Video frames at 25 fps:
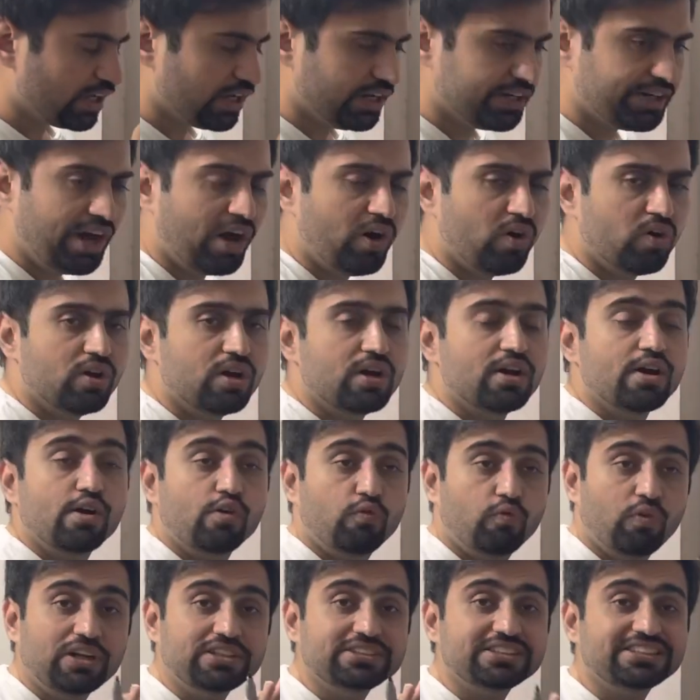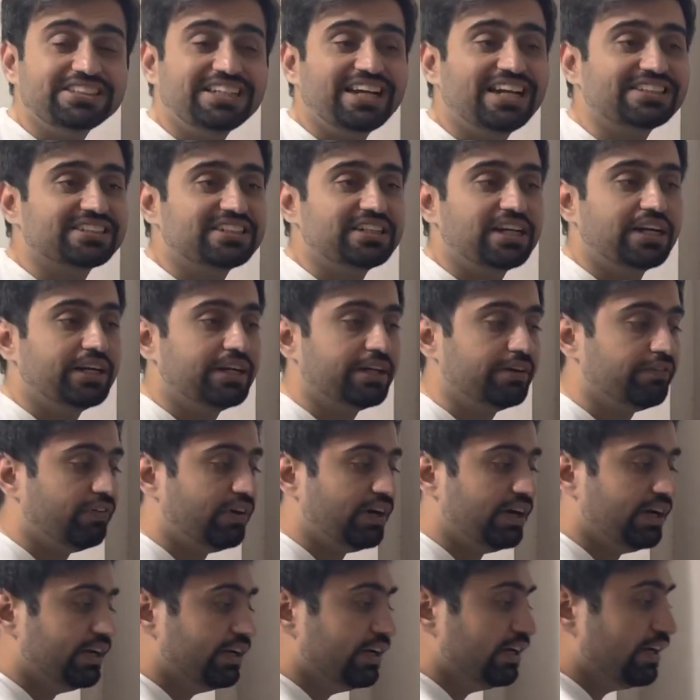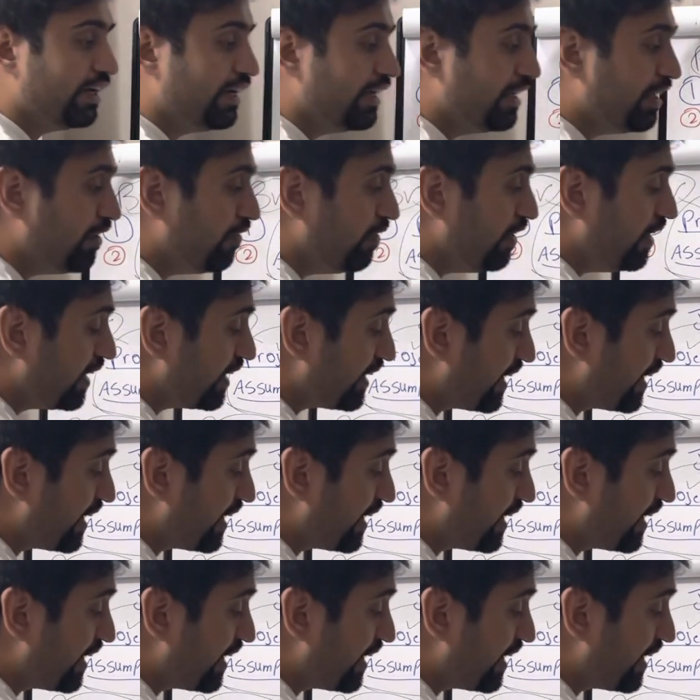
Now, once he has identified, he will